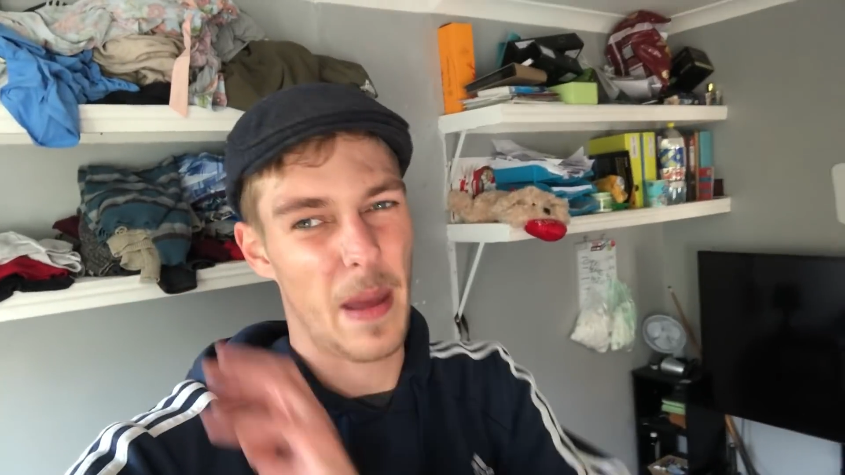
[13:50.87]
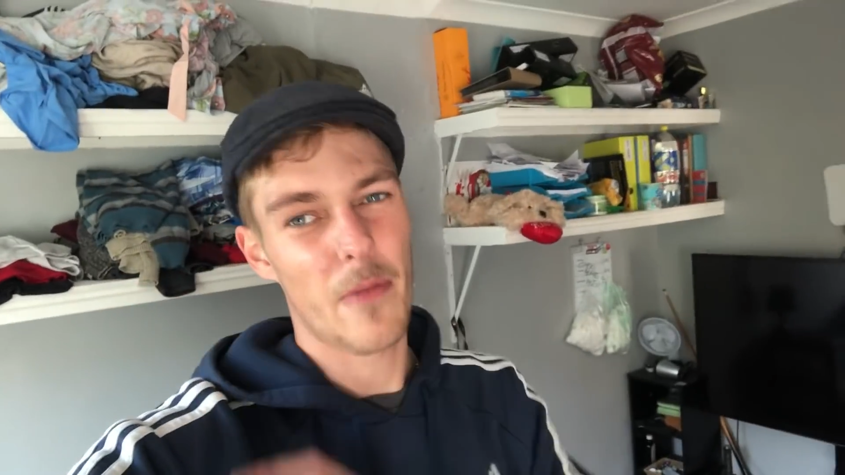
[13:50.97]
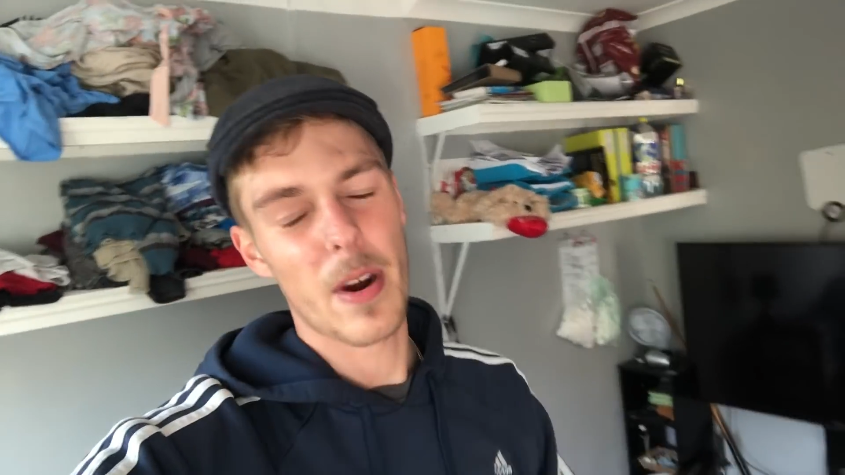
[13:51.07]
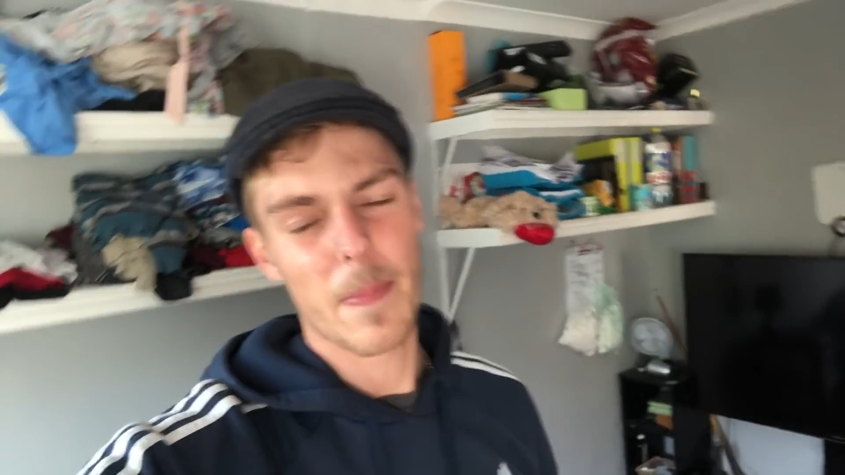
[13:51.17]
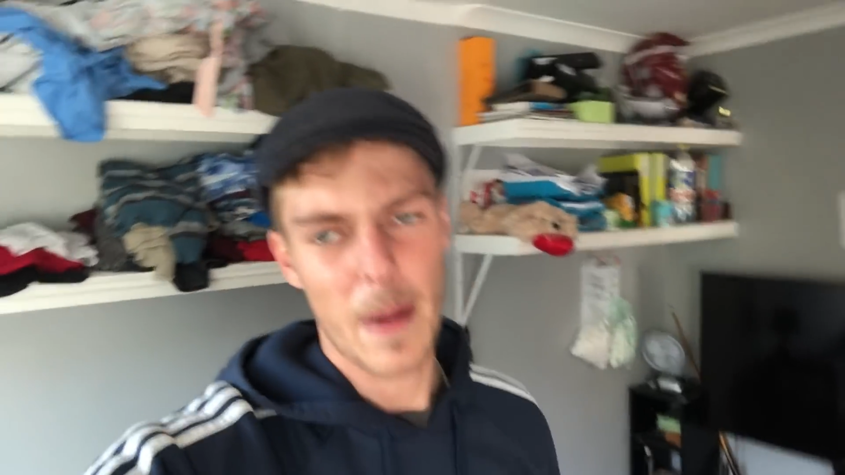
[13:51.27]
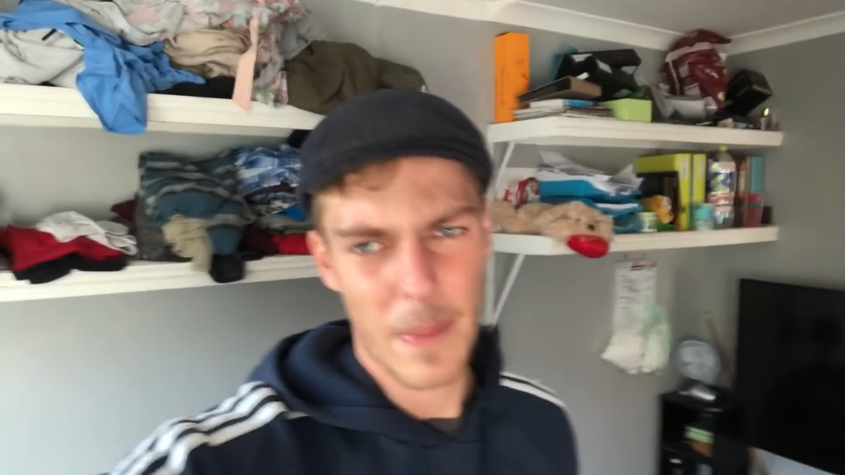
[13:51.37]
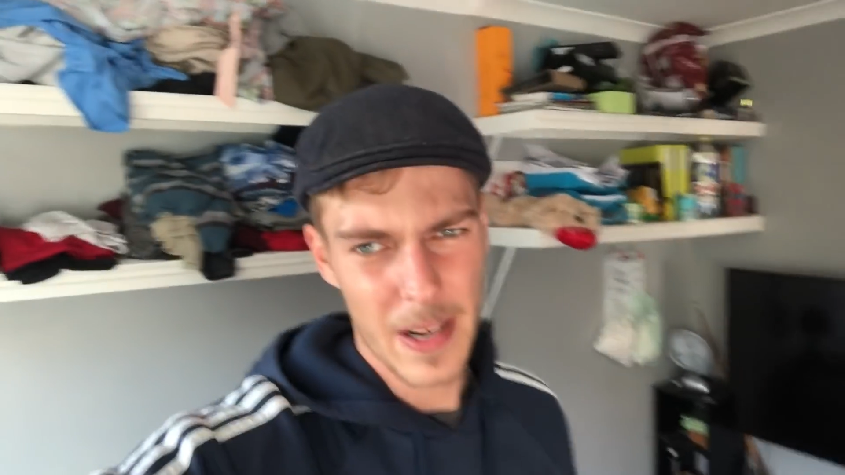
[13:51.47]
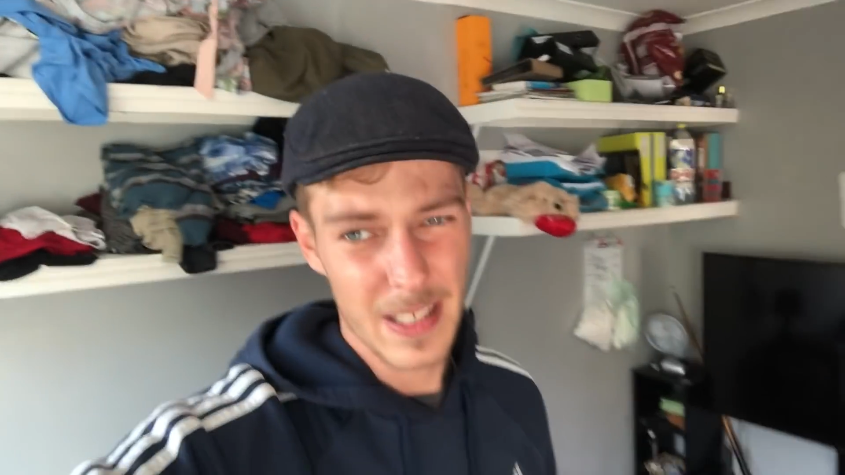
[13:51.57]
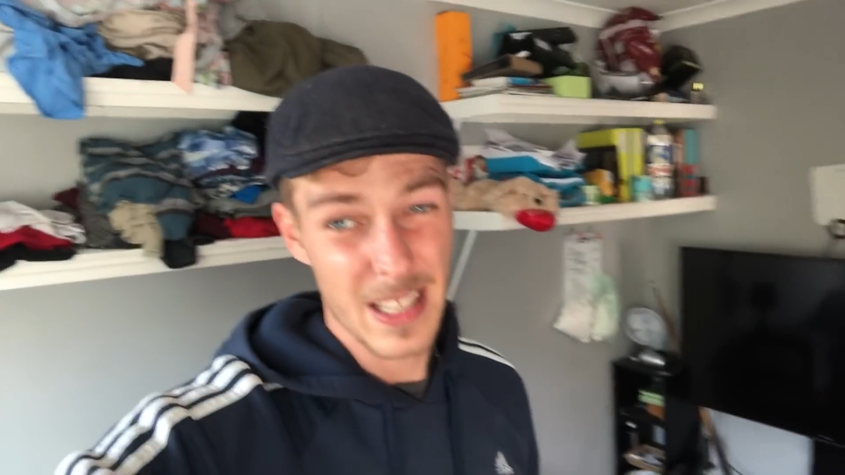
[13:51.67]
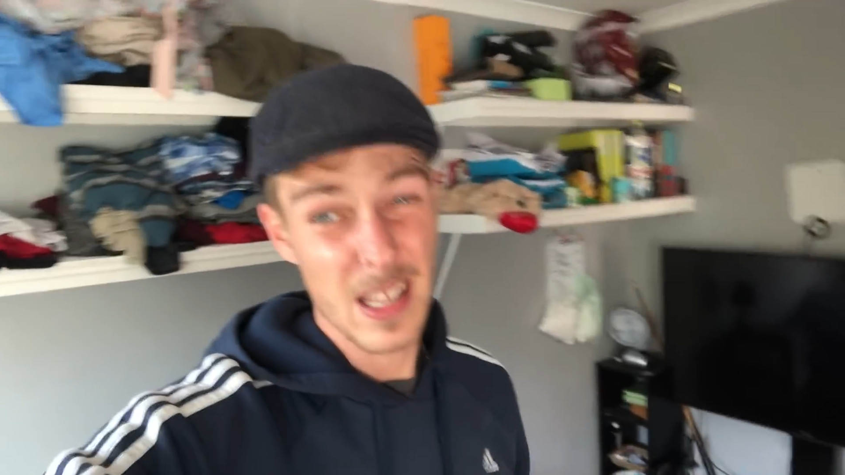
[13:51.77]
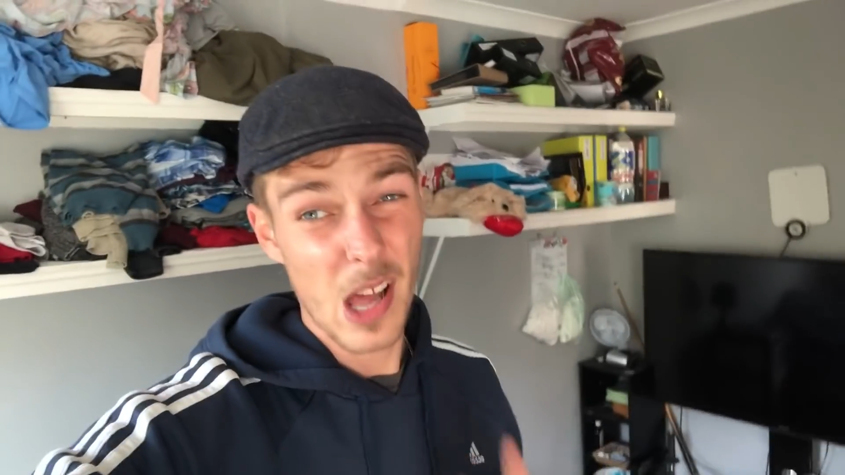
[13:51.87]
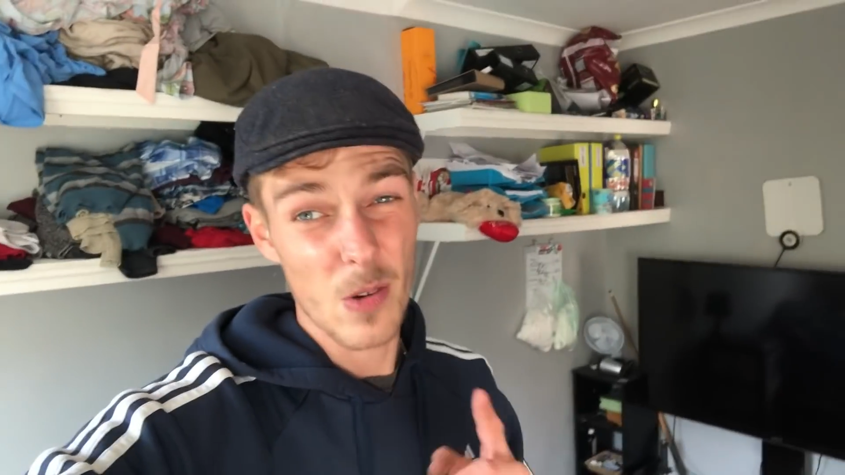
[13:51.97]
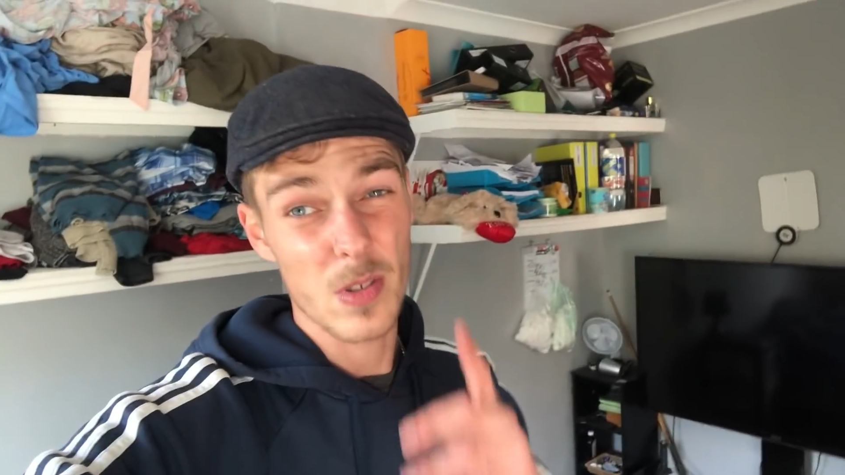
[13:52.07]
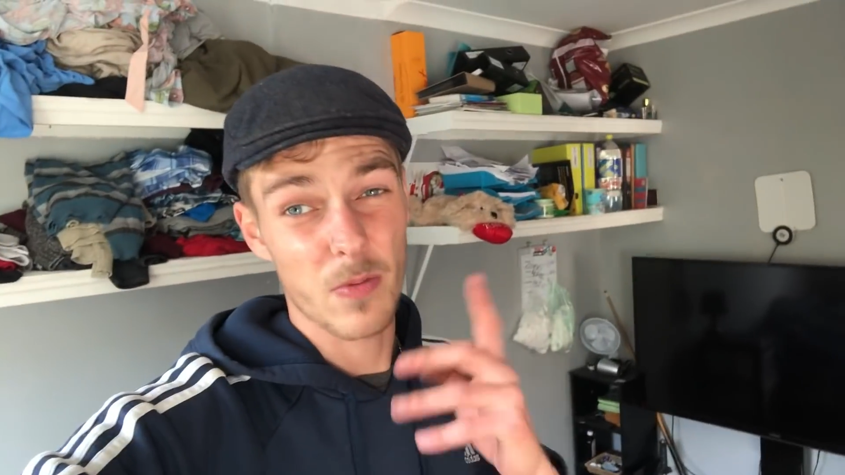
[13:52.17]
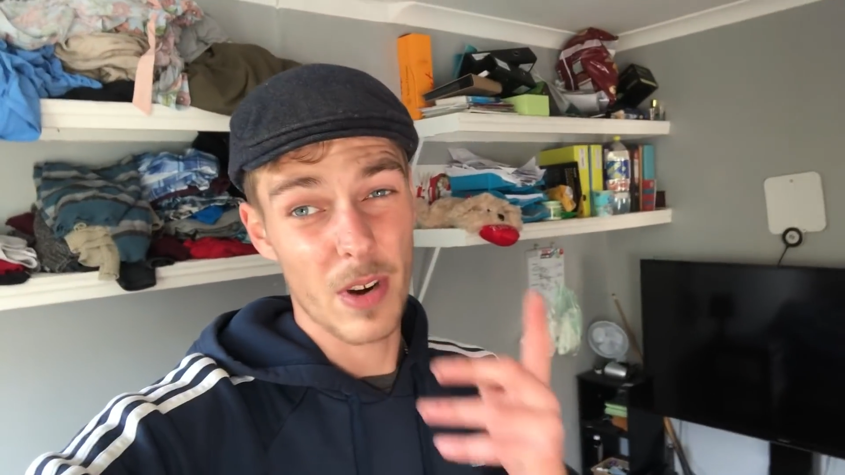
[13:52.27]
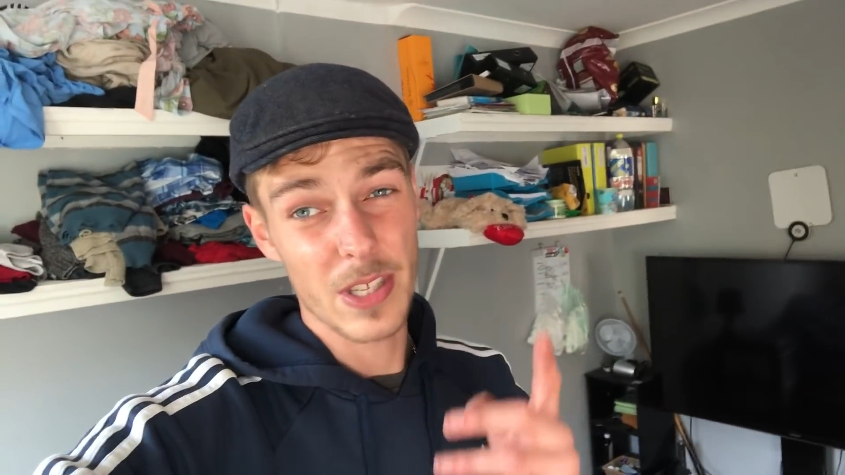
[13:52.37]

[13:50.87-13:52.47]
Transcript: that rear bumper because there's loads of